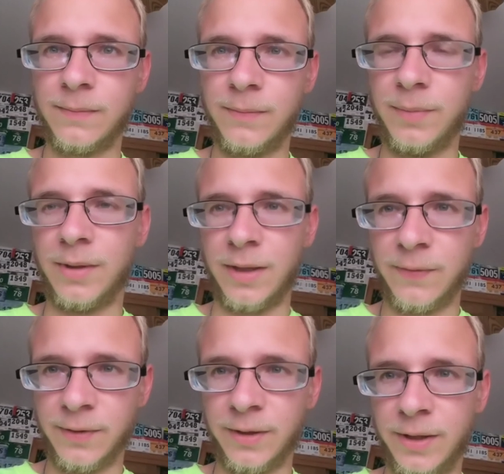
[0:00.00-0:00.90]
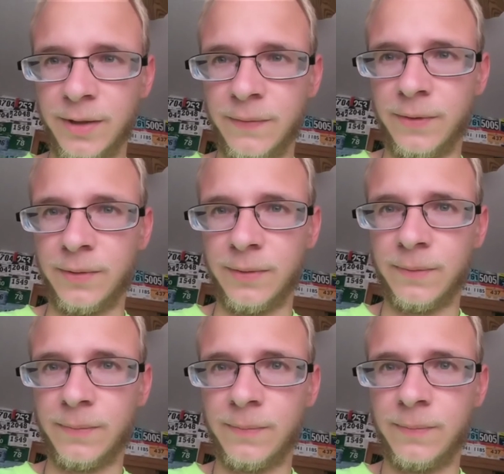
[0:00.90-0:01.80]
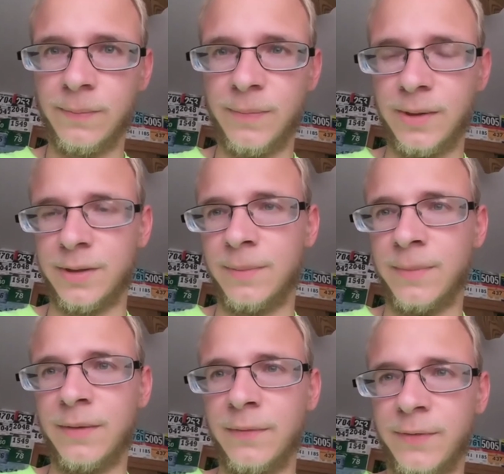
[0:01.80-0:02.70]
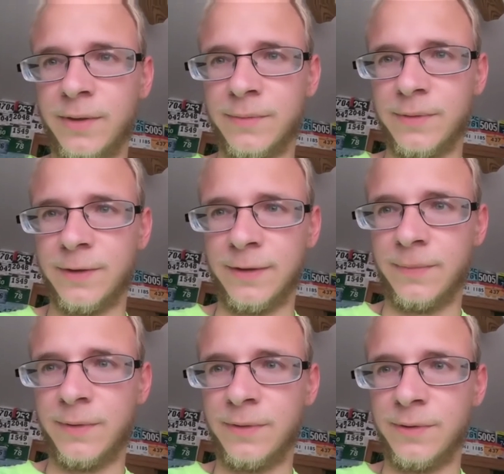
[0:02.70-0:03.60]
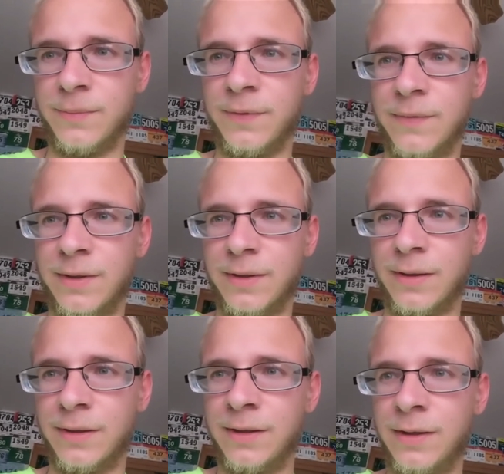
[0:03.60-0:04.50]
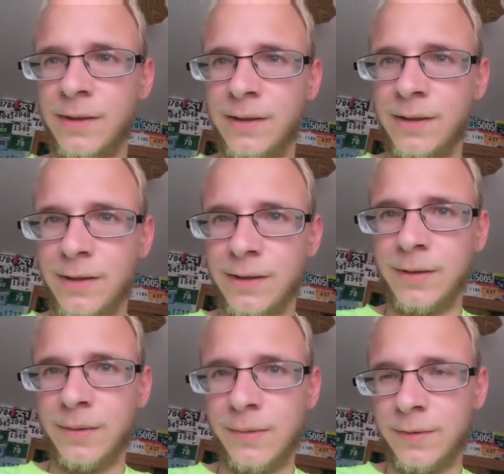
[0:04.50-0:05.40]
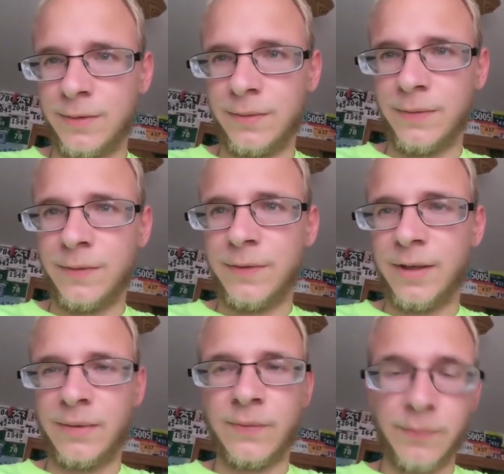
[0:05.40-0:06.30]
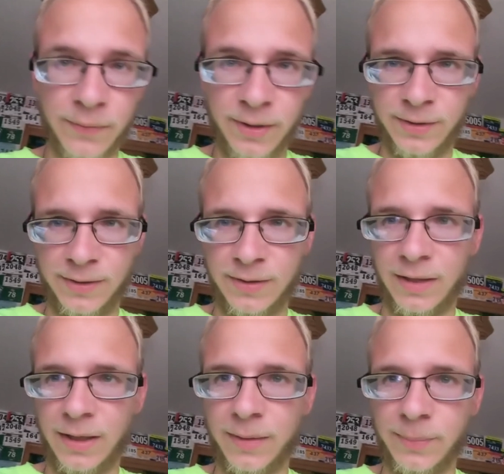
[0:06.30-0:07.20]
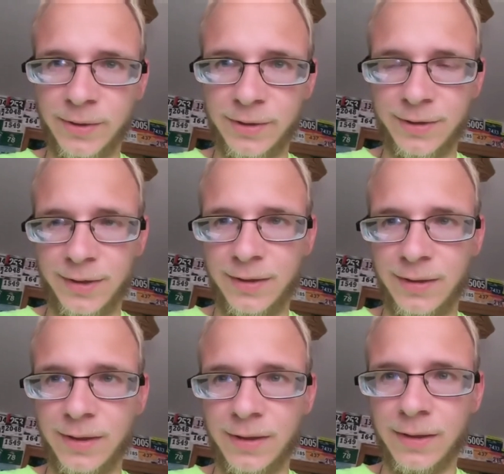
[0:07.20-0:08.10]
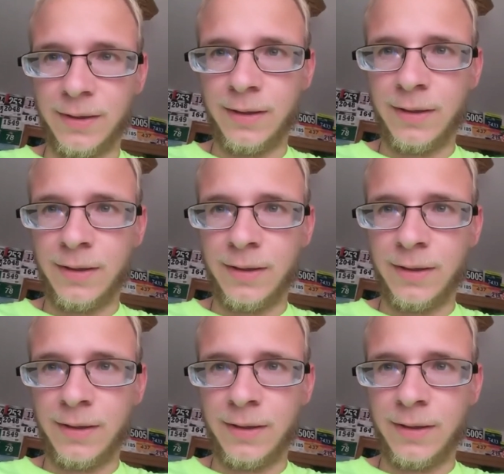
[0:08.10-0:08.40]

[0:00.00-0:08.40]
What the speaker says: But I forgive you, because I made friends with someone who's moving on to do his own thing with reason, and I appreciate that.